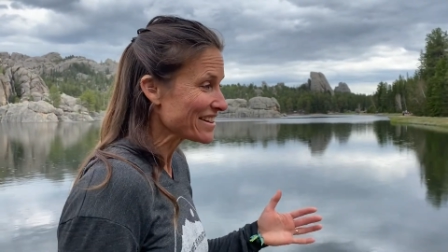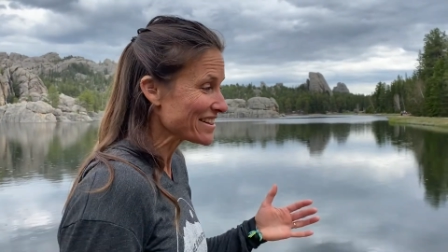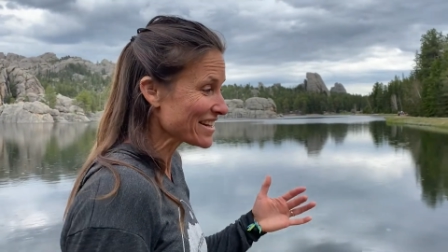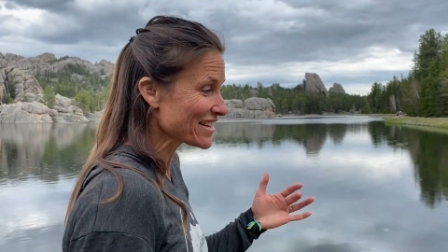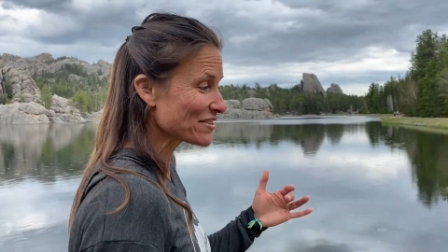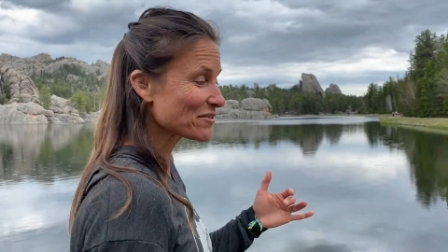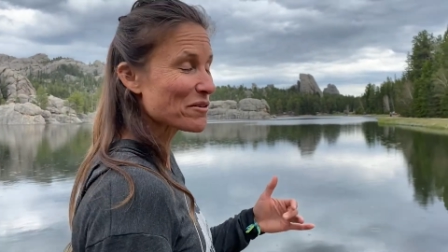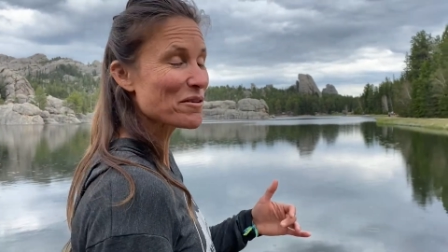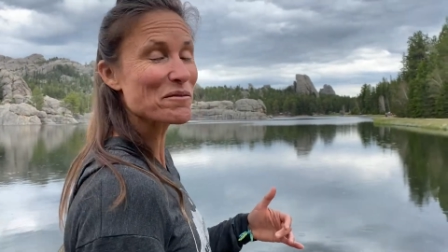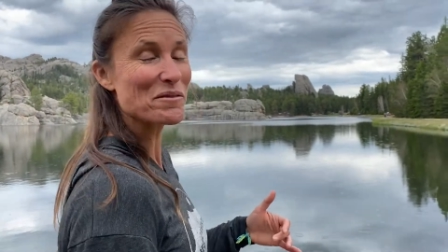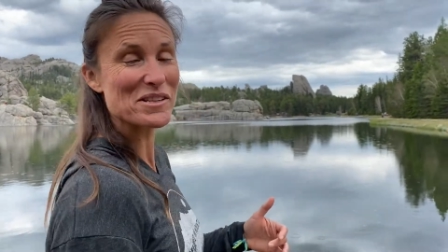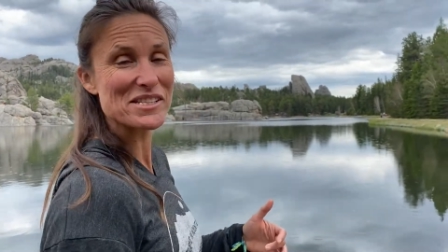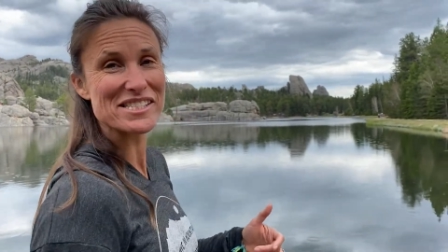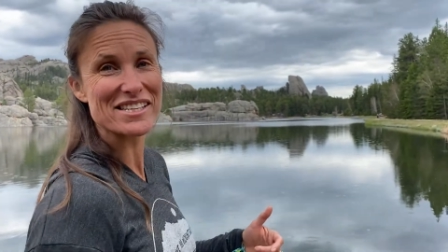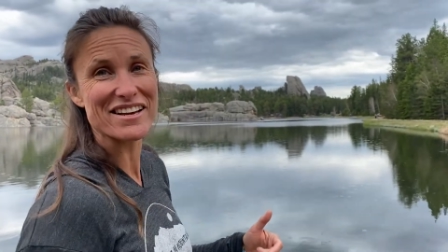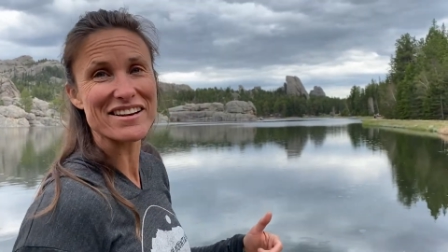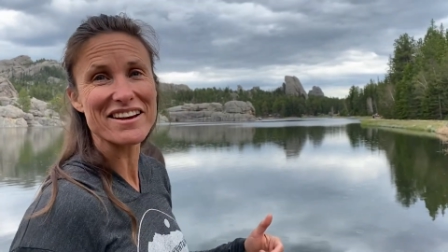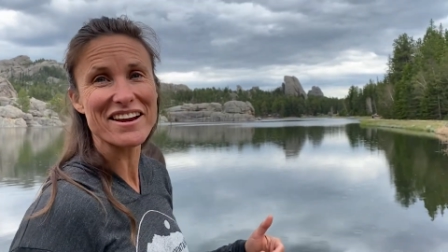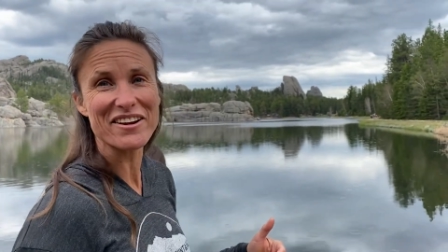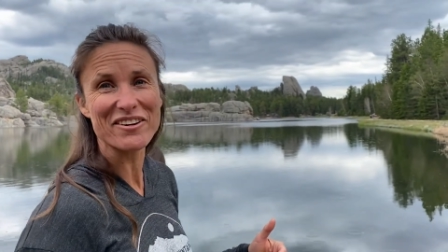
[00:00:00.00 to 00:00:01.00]
This one was
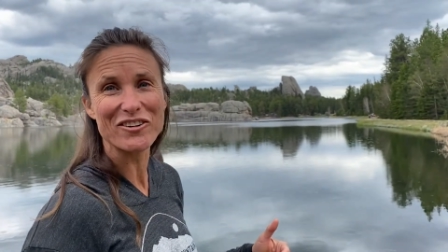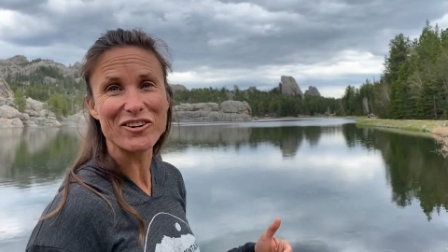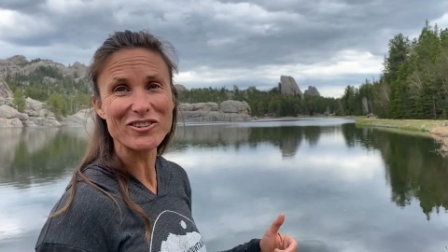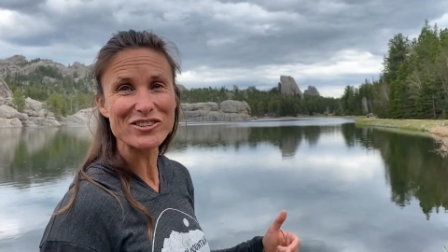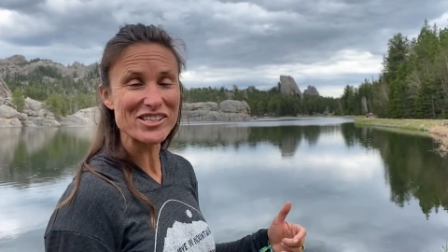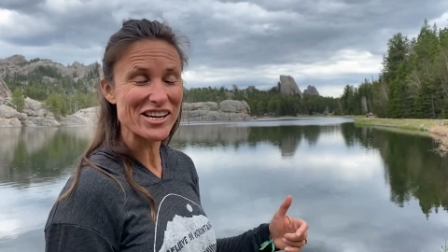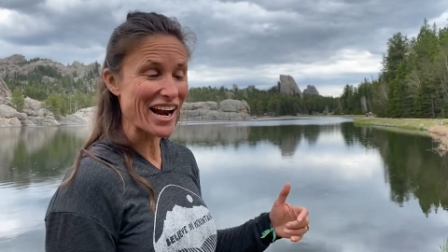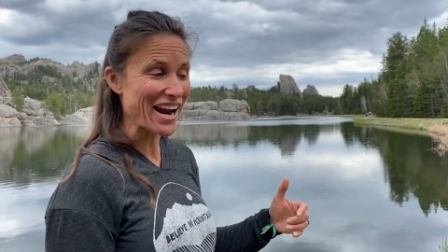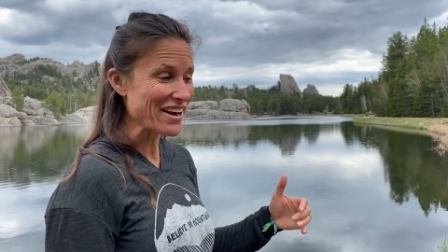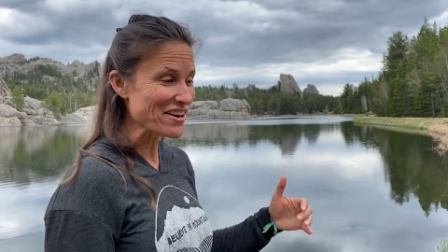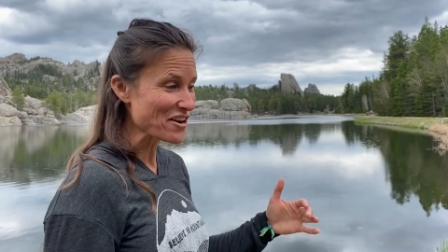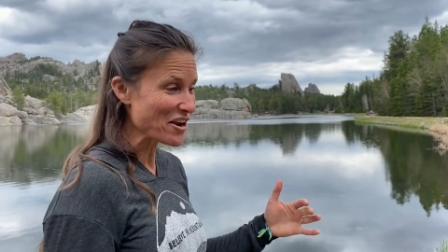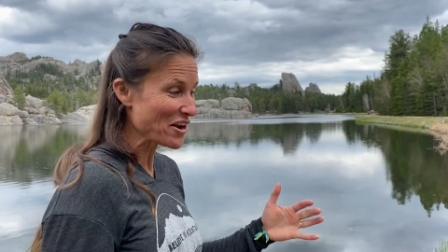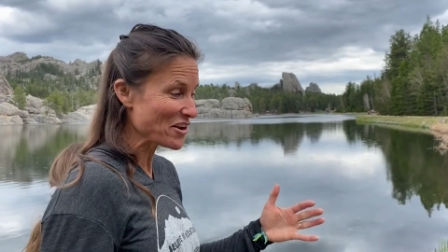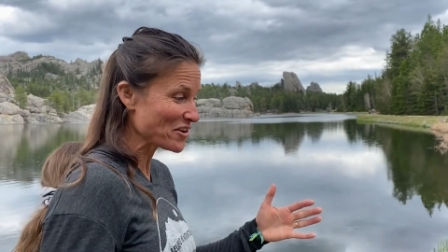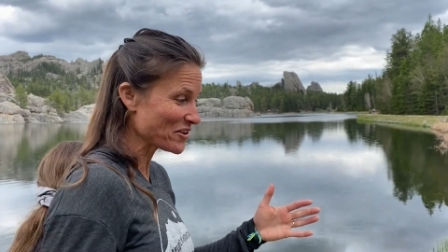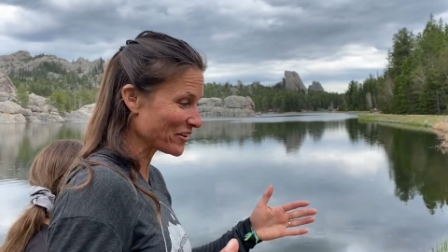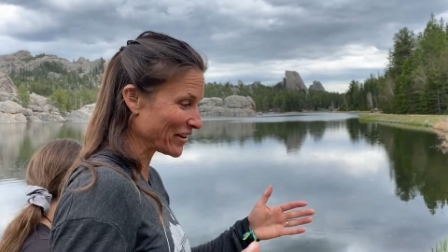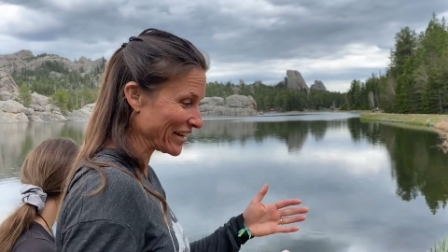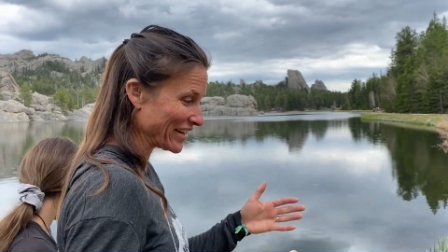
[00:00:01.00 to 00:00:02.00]
Sunday Gulch, and
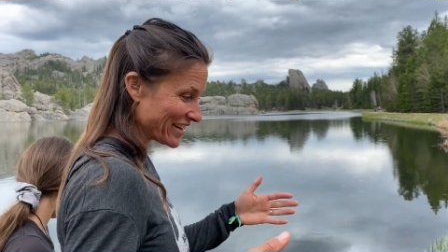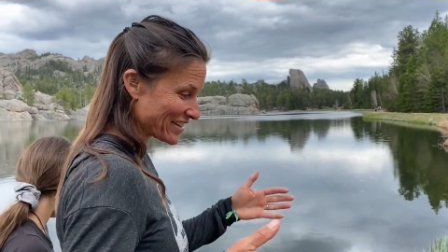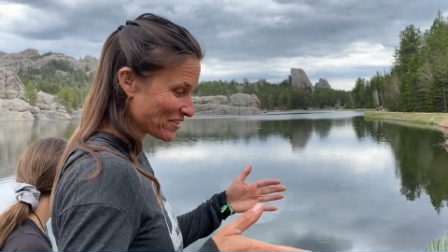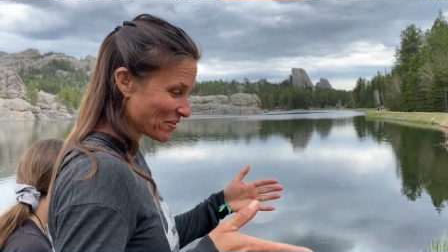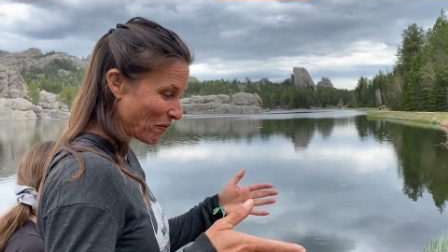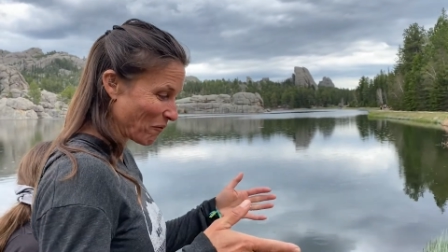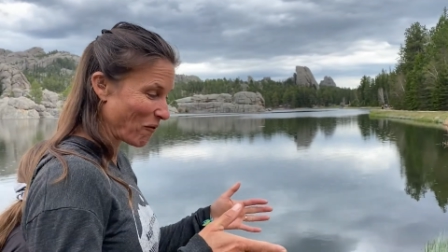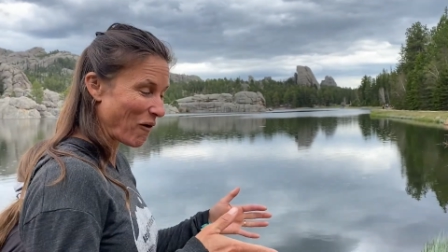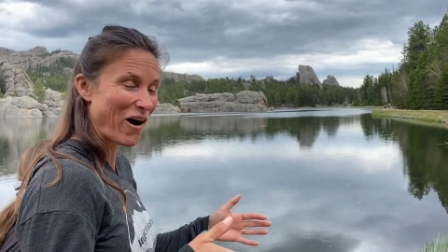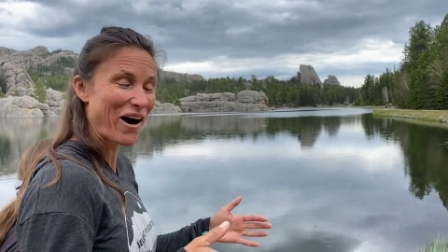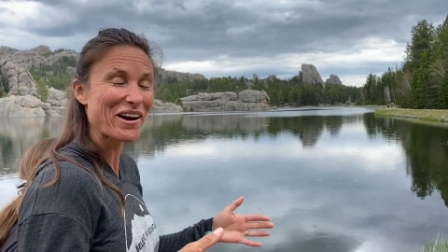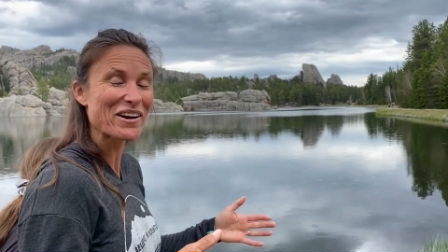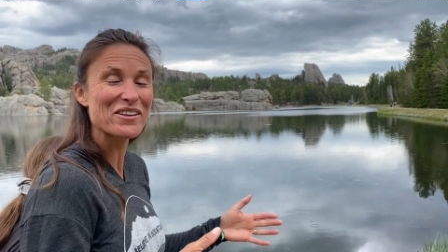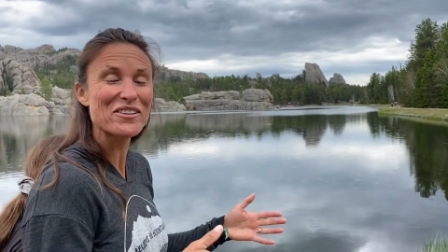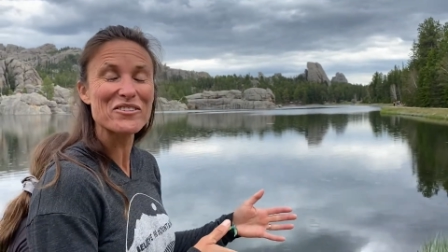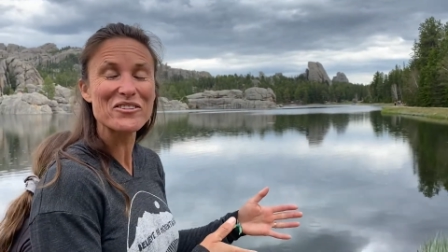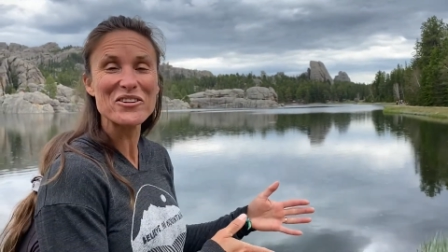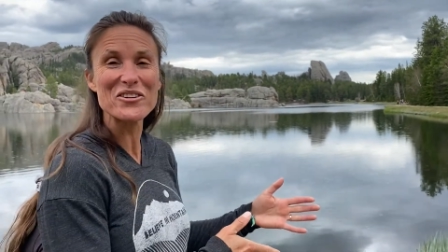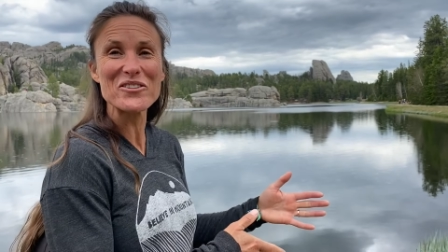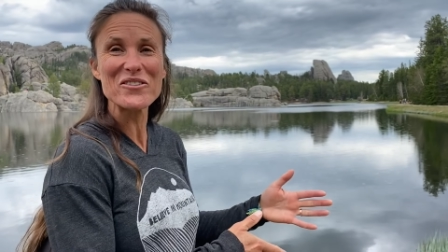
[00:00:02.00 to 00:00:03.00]
you like get to walk
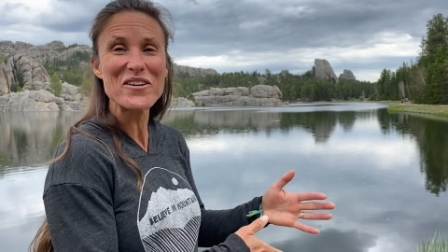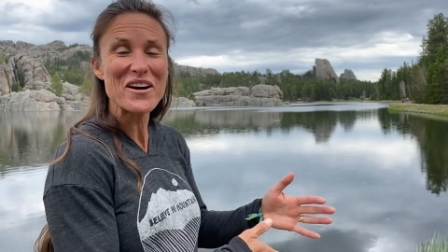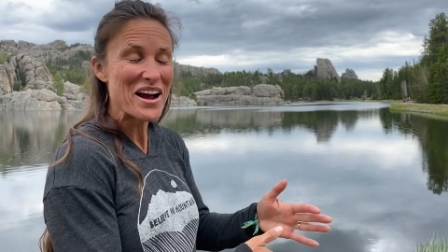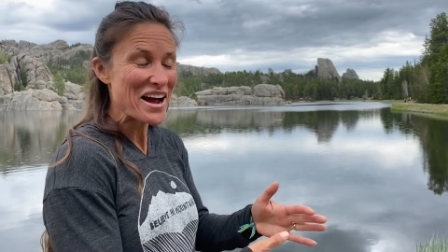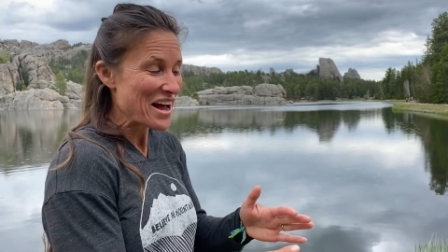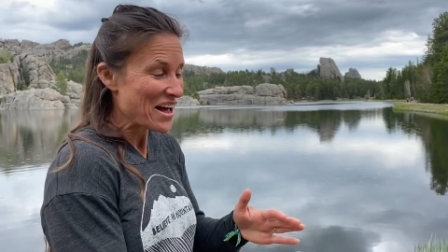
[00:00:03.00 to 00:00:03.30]
through